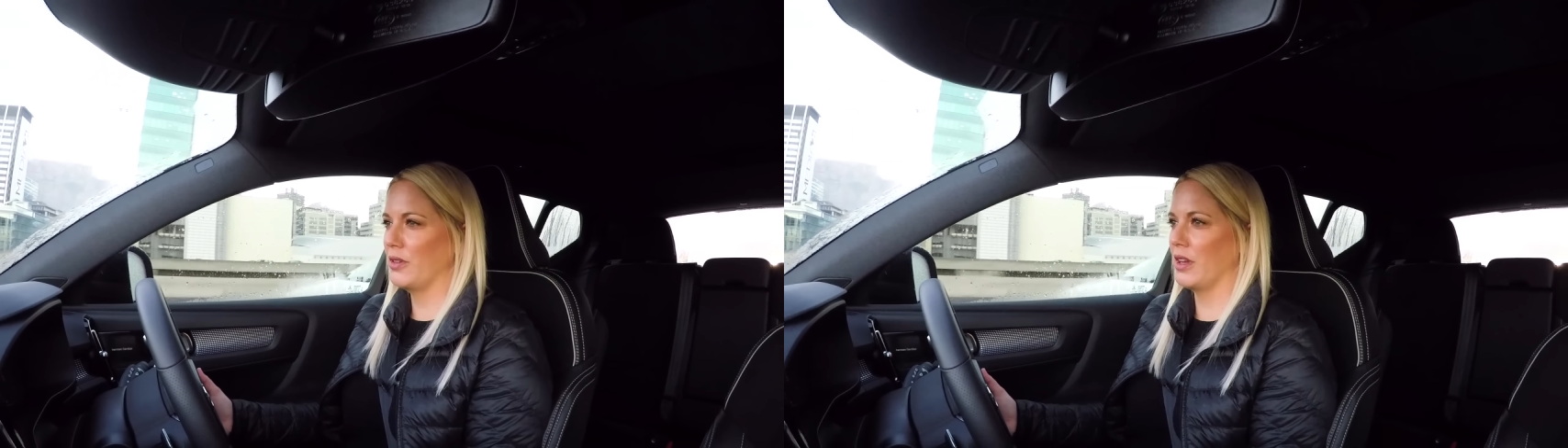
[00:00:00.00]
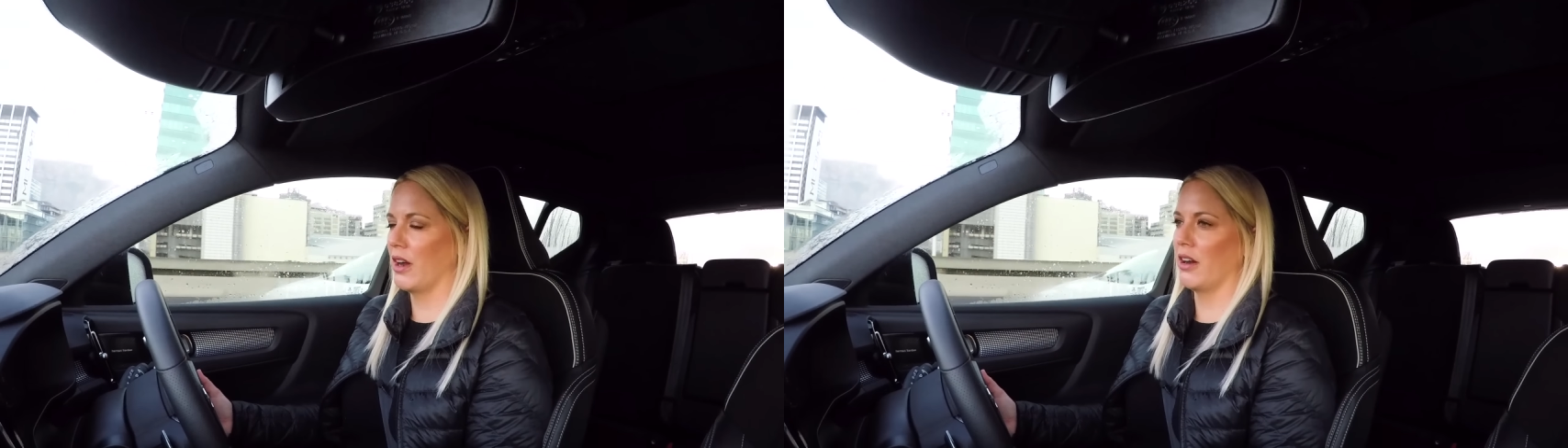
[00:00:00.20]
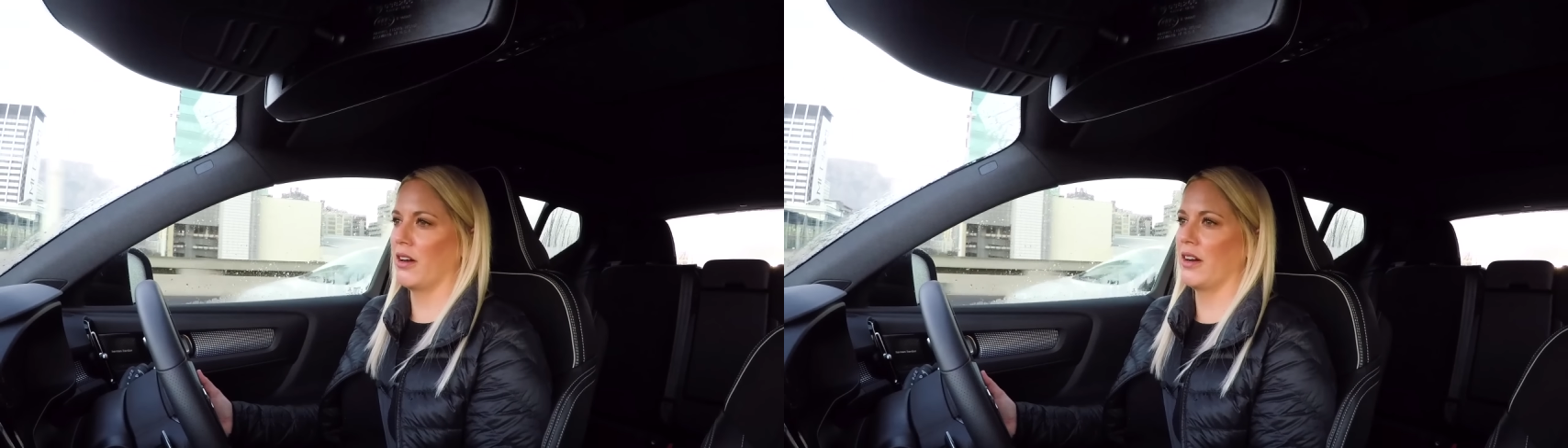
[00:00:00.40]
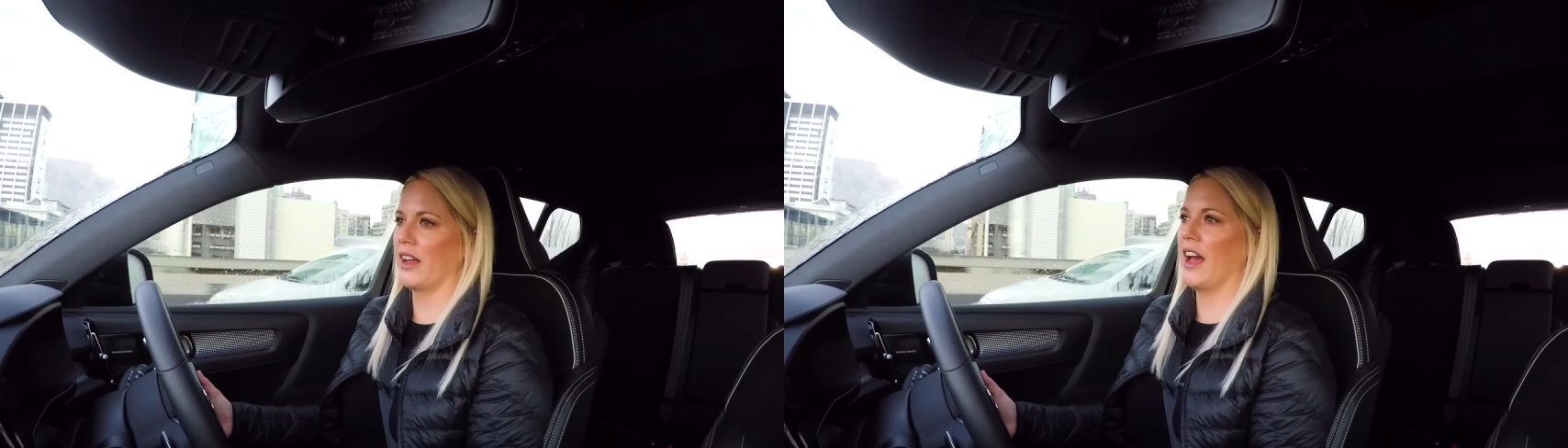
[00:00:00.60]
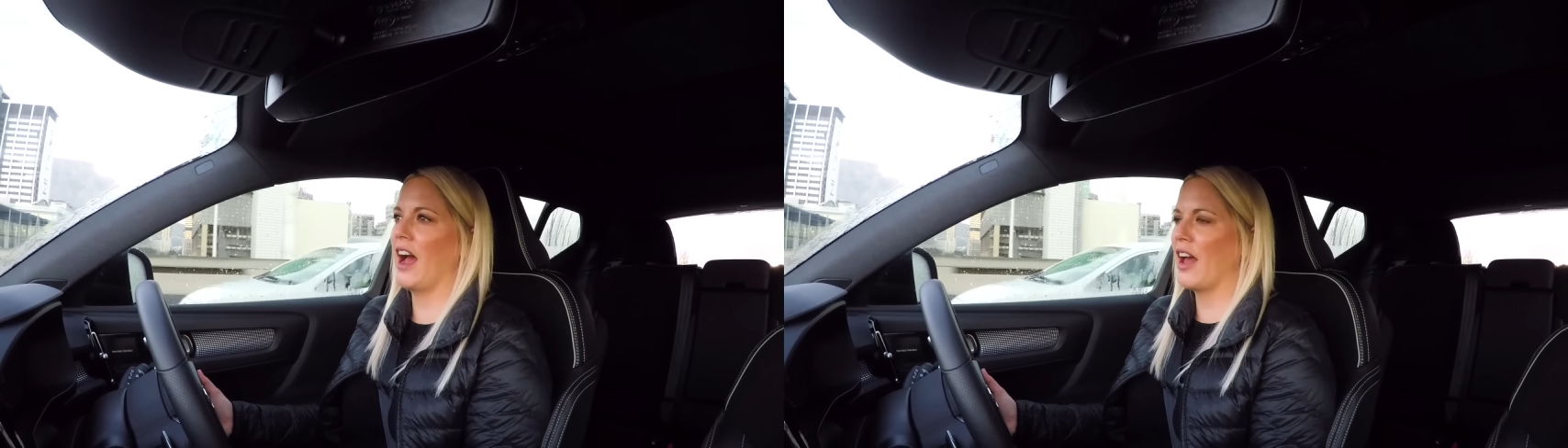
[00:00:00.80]

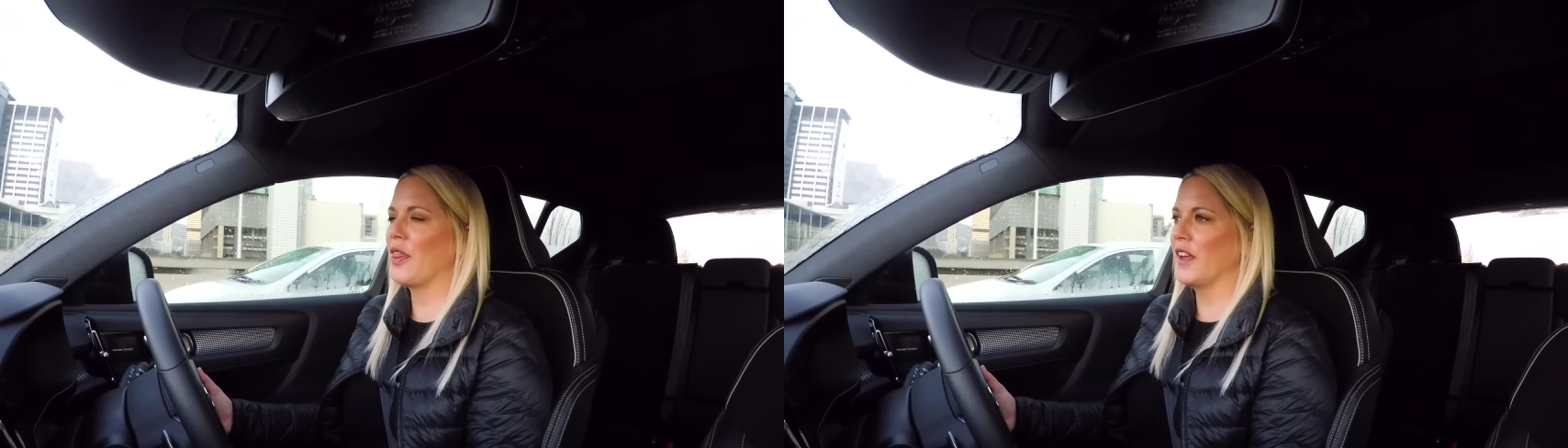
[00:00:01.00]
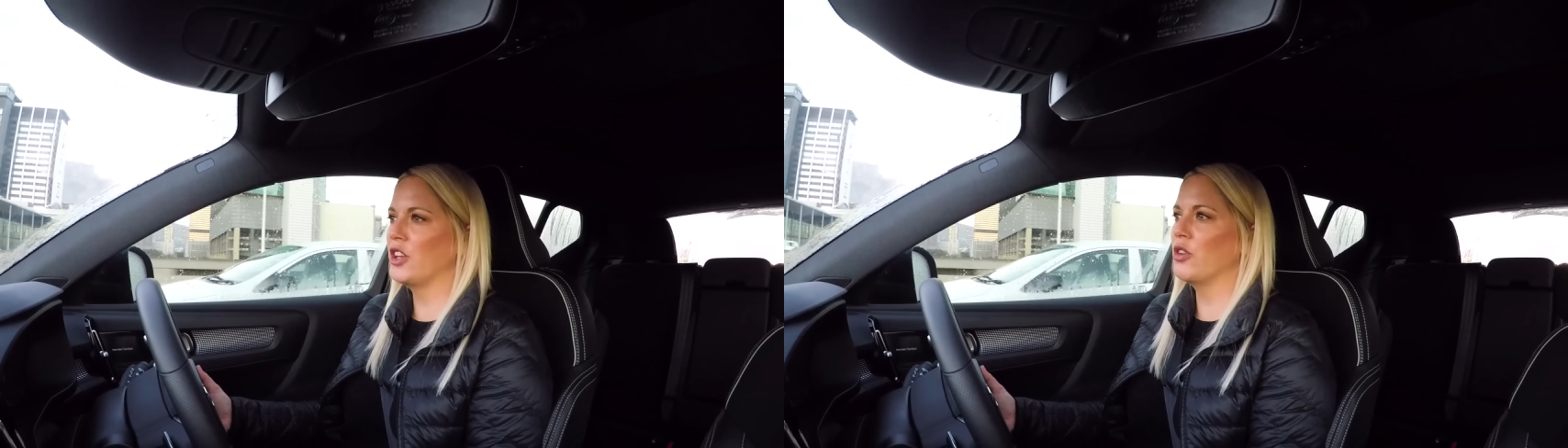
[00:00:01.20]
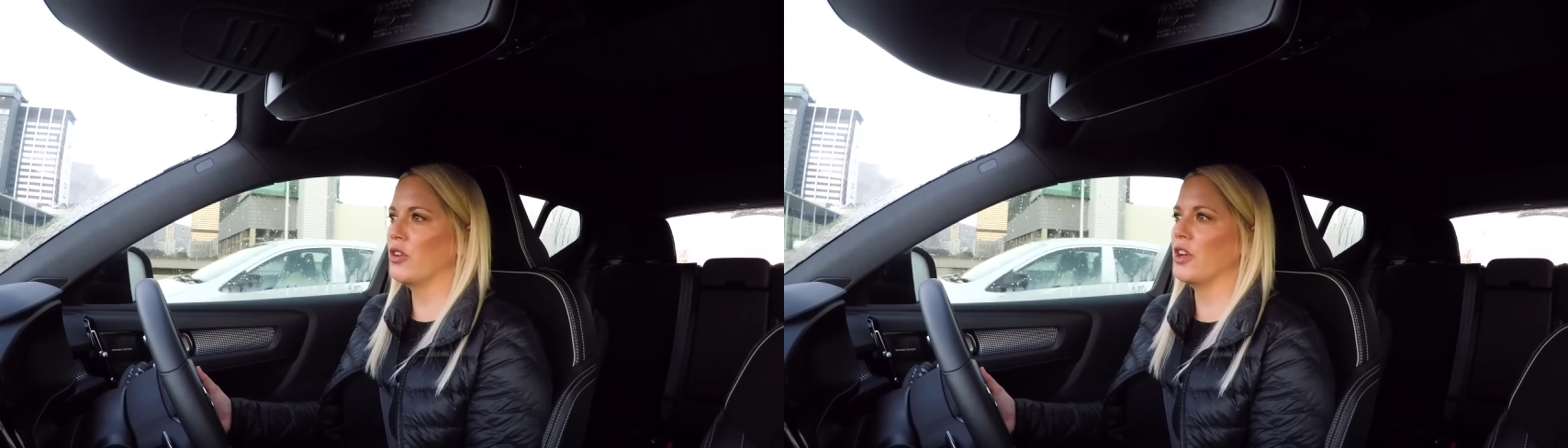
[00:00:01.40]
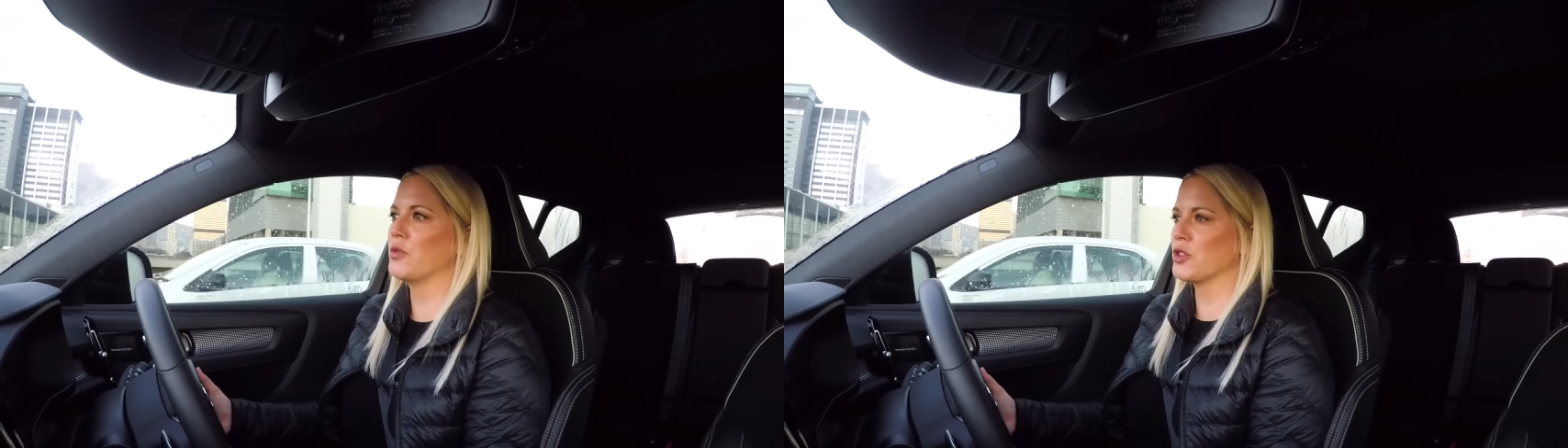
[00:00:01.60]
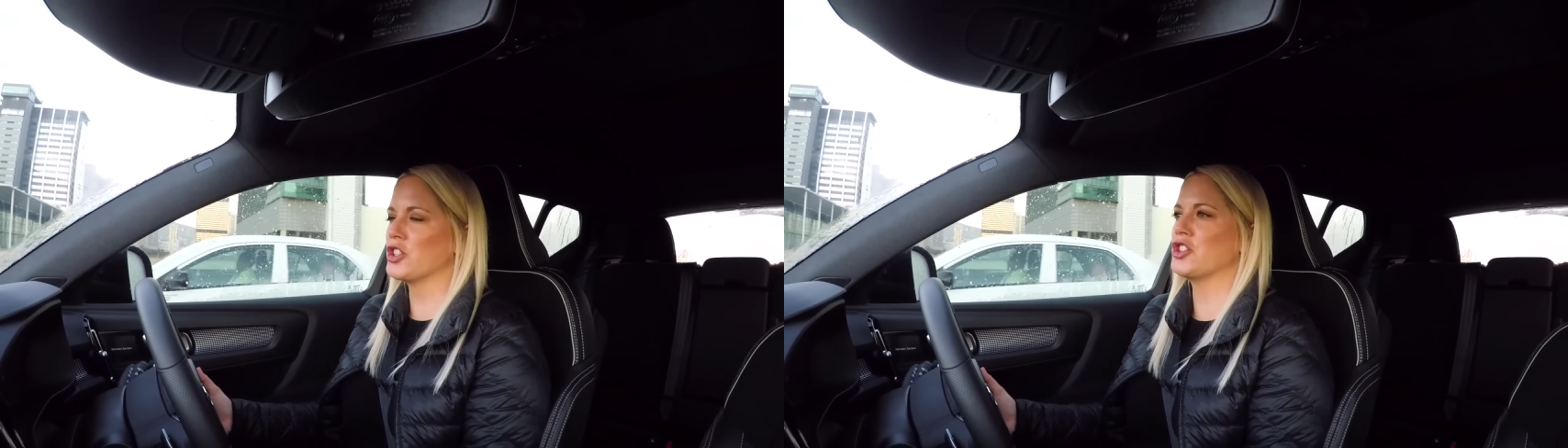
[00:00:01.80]
yeah, I think it
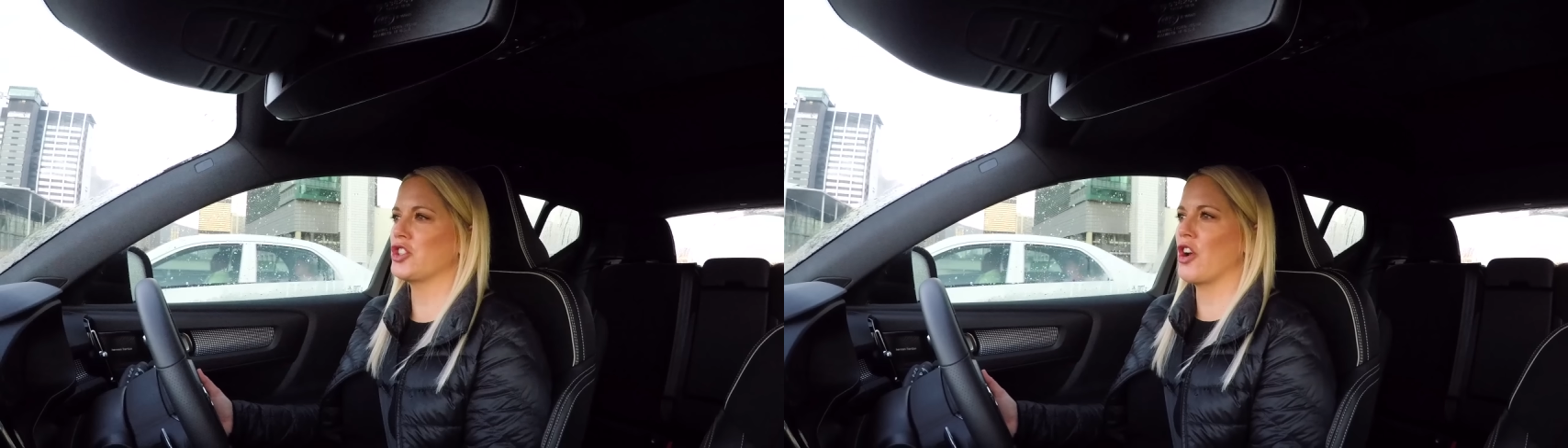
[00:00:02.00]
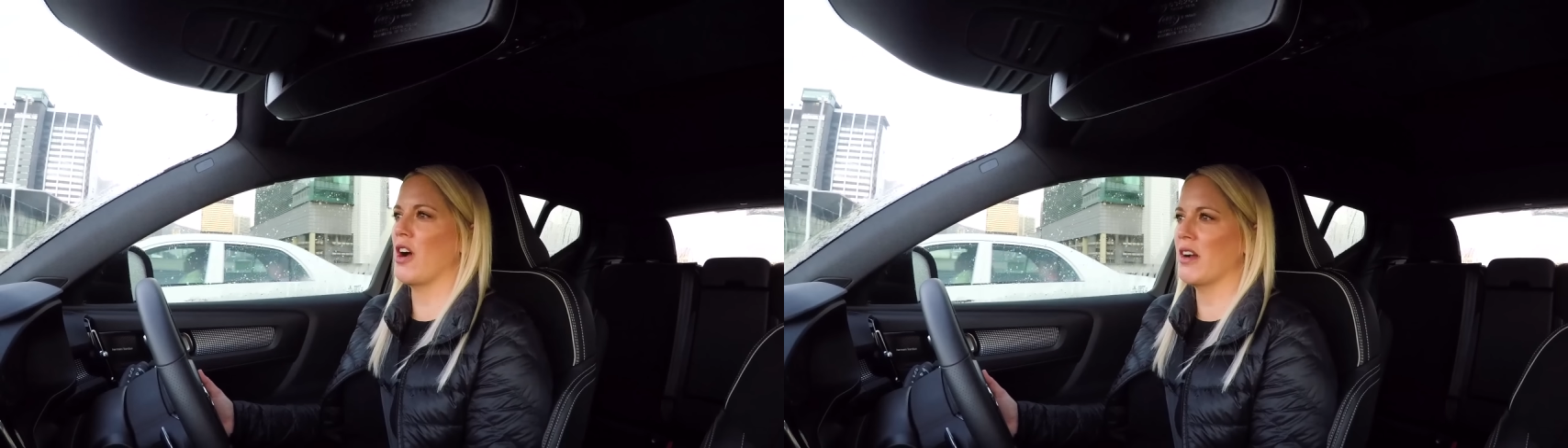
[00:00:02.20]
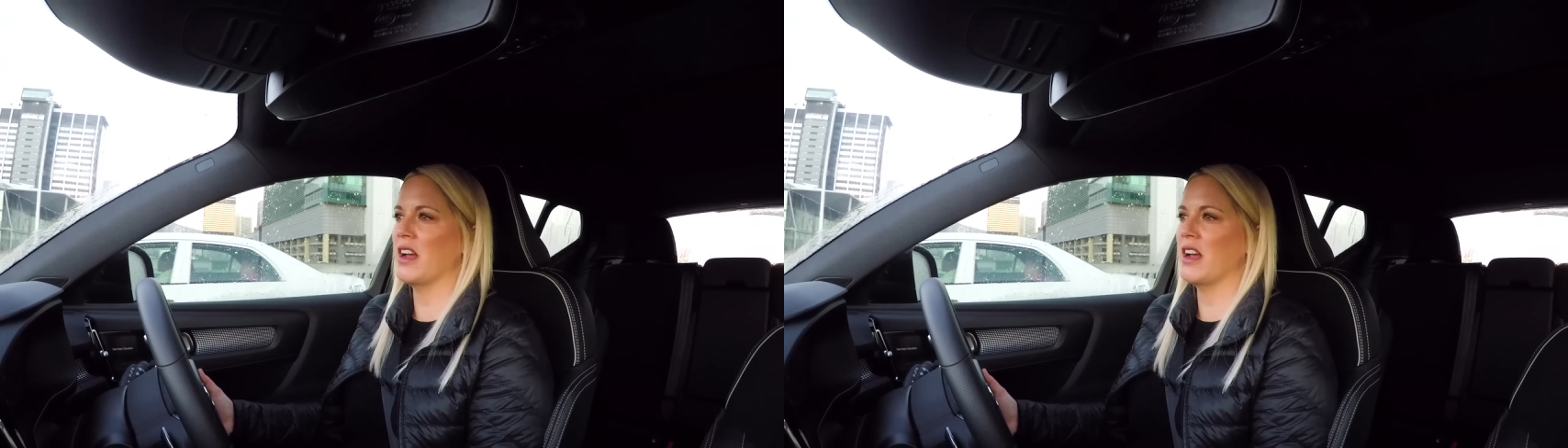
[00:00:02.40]
will just show how